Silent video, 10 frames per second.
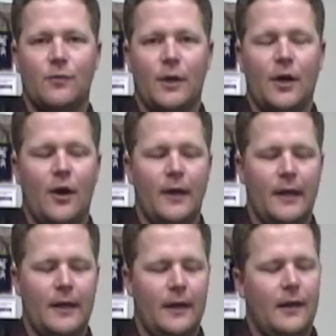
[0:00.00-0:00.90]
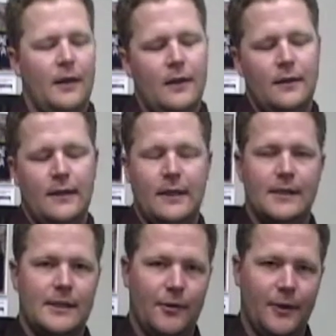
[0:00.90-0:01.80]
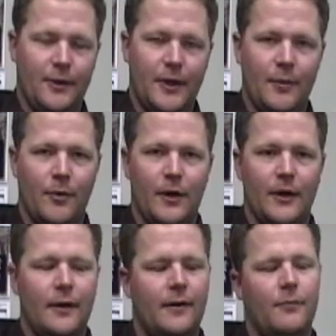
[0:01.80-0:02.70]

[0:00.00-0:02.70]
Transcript: regarding the serial number,